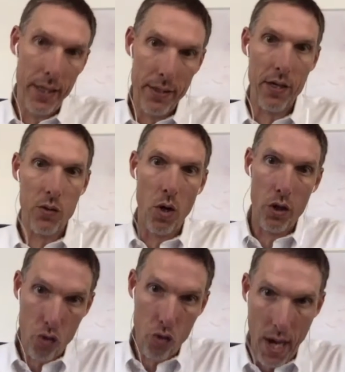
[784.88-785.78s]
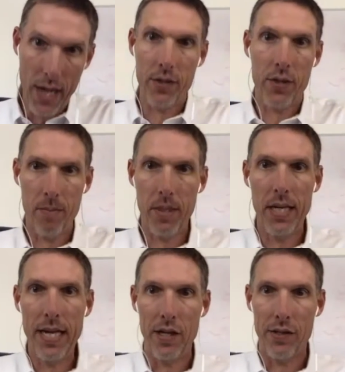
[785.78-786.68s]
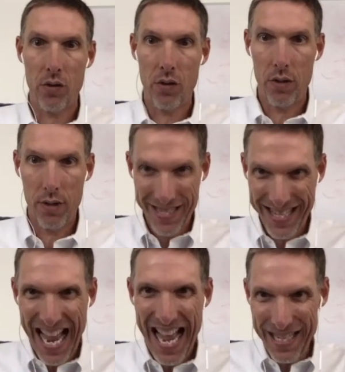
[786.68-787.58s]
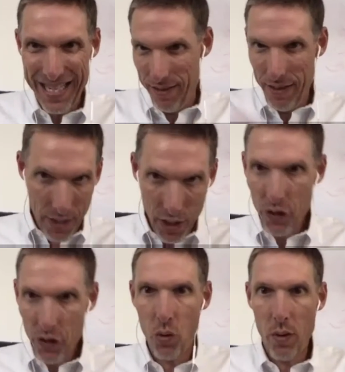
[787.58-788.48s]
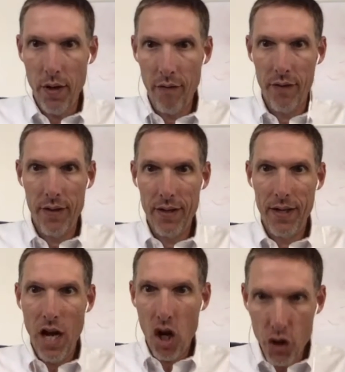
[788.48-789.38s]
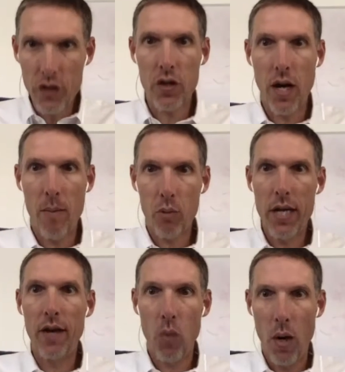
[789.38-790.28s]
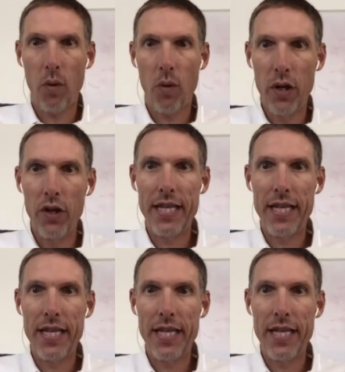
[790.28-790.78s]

it doesn't work, trying something else. Is that sort of a good summary of what we're really